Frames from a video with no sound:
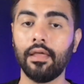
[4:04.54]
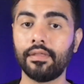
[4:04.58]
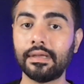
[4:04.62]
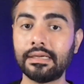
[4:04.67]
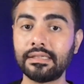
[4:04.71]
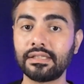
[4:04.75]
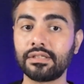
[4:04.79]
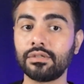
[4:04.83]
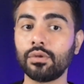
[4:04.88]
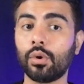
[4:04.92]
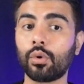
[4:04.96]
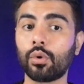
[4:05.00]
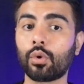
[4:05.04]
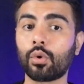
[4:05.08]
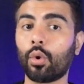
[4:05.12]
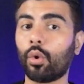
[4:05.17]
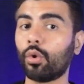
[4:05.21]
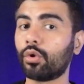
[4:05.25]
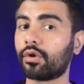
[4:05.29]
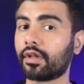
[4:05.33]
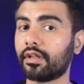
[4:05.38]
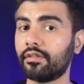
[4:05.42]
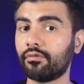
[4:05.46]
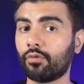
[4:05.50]
There is no
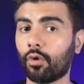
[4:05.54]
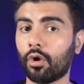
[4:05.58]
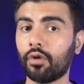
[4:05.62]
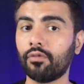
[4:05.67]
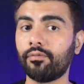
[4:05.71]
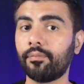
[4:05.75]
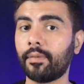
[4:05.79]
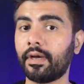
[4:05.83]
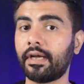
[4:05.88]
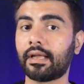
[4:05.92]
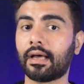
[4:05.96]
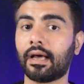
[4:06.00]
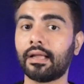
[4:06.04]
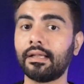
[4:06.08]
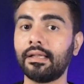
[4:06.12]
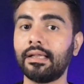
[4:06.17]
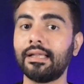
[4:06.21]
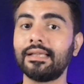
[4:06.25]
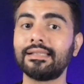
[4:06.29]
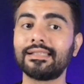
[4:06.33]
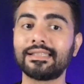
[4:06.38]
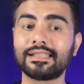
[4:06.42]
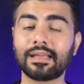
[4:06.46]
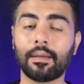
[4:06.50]
court involvement
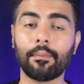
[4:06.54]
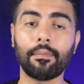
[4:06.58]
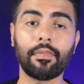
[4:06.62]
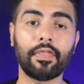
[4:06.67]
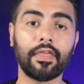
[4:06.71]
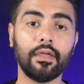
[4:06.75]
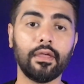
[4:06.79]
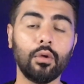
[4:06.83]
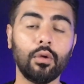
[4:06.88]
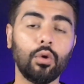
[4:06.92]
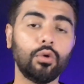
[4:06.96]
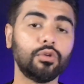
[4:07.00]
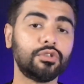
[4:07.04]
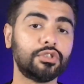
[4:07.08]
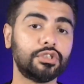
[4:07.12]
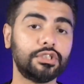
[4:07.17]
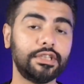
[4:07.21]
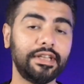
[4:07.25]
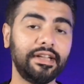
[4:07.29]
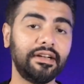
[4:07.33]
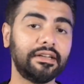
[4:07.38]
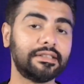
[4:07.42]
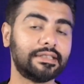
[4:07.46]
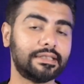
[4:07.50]
unless something goes
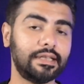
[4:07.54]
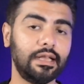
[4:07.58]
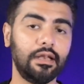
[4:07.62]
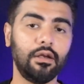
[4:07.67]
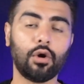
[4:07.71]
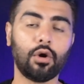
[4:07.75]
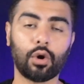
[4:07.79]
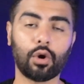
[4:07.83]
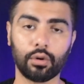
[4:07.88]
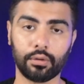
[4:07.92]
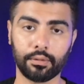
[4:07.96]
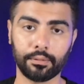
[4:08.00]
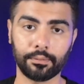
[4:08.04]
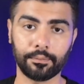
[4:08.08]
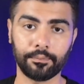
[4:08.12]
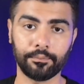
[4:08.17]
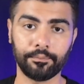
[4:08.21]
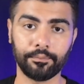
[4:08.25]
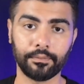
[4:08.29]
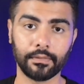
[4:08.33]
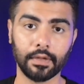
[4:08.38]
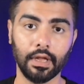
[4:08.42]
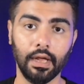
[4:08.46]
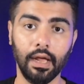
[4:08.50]
seriously wrong.
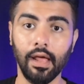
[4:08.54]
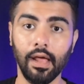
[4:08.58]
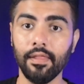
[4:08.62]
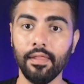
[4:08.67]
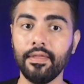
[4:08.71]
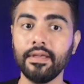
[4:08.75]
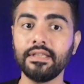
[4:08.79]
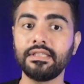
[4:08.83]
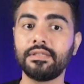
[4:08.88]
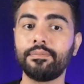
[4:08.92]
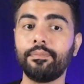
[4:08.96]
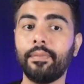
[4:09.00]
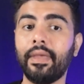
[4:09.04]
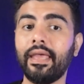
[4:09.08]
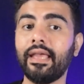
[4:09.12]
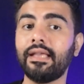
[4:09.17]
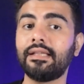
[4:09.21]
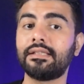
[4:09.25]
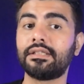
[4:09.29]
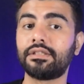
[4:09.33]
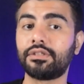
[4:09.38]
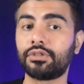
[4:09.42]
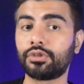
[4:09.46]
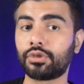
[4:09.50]
This
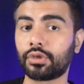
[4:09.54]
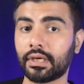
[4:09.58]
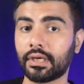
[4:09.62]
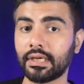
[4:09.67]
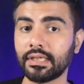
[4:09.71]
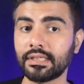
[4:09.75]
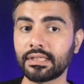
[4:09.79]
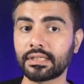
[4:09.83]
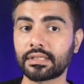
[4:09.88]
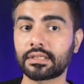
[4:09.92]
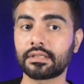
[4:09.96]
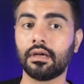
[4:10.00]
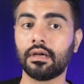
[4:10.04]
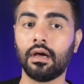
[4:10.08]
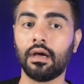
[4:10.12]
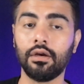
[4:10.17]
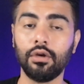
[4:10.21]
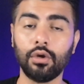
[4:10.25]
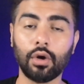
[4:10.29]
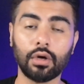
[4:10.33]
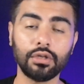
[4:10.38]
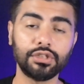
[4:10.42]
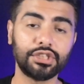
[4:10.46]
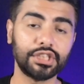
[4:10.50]
makes trust
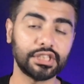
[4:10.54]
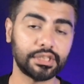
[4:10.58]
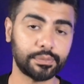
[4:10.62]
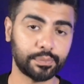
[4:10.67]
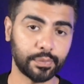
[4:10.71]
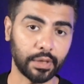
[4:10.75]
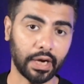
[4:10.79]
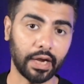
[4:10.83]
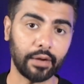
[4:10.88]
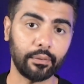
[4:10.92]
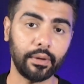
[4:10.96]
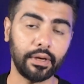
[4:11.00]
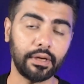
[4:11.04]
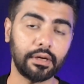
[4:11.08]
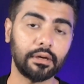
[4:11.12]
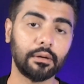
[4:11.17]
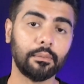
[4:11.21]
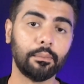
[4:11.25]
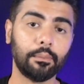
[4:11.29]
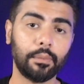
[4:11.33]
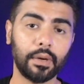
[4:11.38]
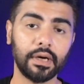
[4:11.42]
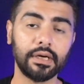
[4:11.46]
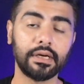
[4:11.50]
not just private
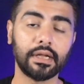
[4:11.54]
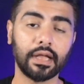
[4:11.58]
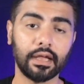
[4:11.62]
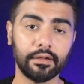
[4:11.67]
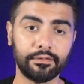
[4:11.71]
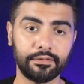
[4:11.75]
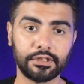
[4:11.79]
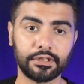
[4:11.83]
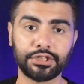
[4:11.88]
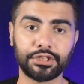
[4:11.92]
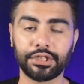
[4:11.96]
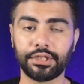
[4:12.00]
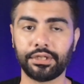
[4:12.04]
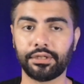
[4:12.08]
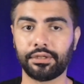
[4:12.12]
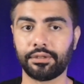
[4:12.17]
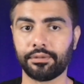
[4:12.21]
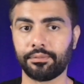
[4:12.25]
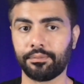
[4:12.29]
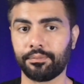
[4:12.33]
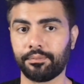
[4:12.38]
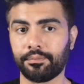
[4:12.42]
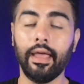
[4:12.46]
but efficient.